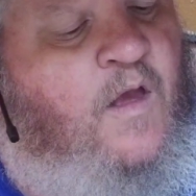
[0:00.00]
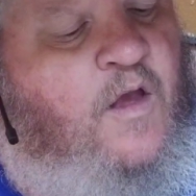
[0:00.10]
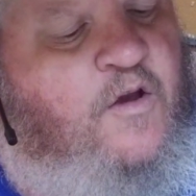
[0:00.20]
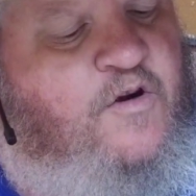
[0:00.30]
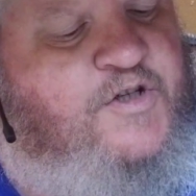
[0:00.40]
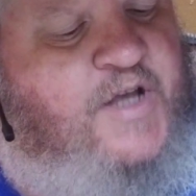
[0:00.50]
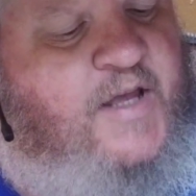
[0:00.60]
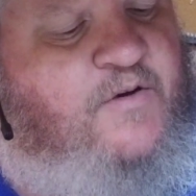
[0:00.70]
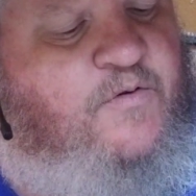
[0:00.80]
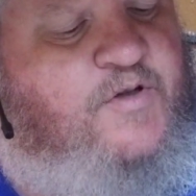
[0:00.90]
Your
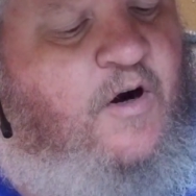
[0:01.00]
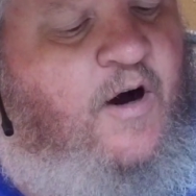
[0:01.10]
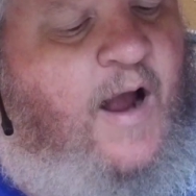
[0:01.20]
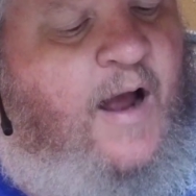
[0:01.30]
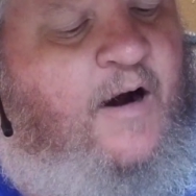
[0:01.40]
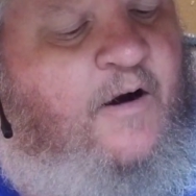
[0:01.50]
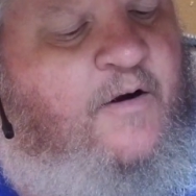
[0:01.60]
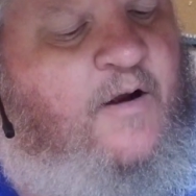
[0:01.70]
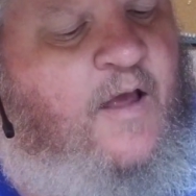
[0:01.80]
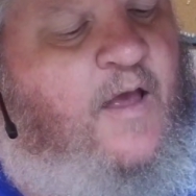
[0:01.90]
sandals are
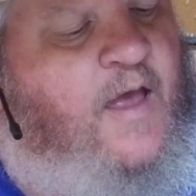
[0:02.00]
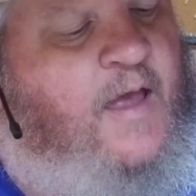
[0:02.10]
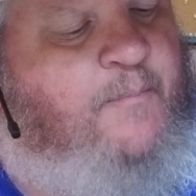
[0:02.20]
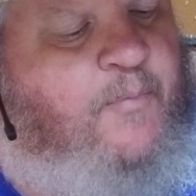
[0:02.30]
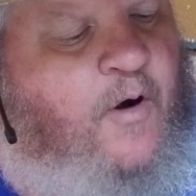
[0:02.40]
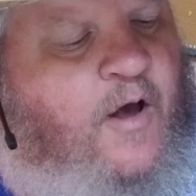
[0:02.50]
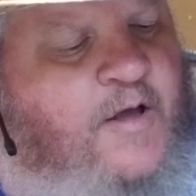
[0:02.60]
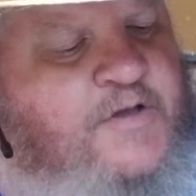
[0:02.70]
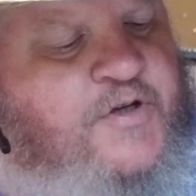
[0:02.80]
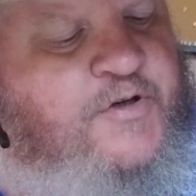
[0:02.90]
iron, and
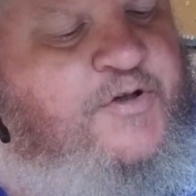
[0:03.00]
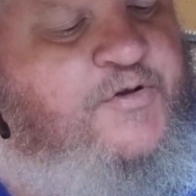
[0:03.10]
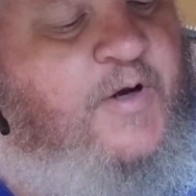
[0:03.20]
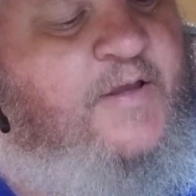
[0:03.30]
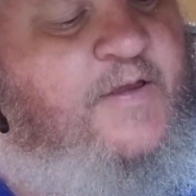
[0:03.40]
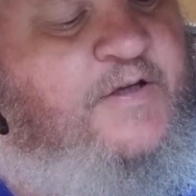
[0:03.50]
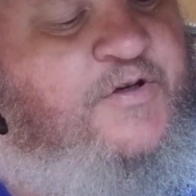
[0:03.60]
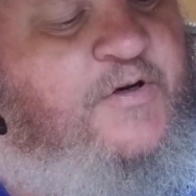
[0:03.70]
bronze, your strength is your